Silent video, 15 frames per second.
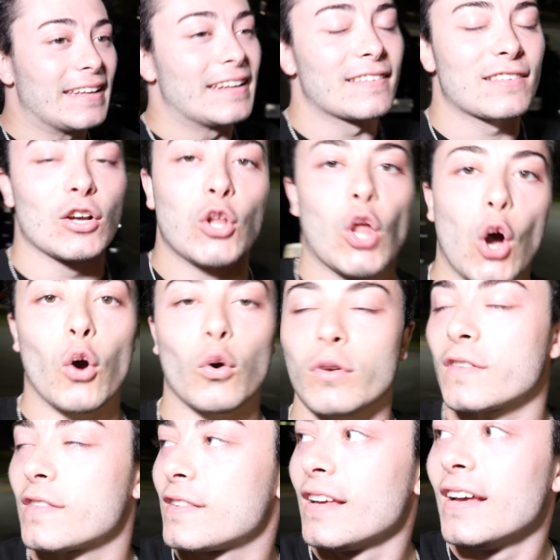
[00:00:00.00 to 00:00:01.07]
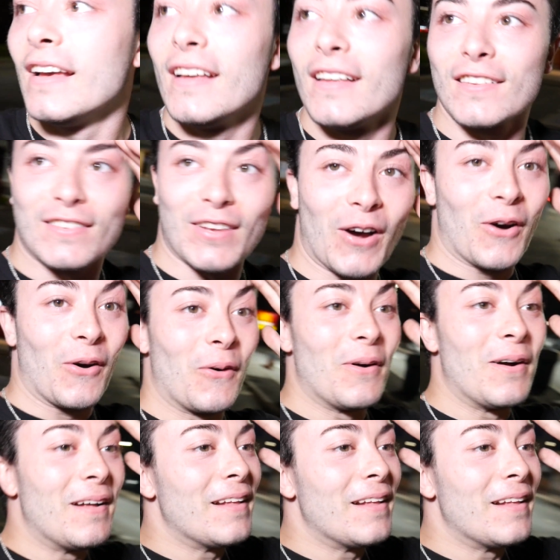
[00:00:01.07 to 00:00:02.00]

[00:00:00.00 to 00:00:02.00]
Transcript: it is closed. So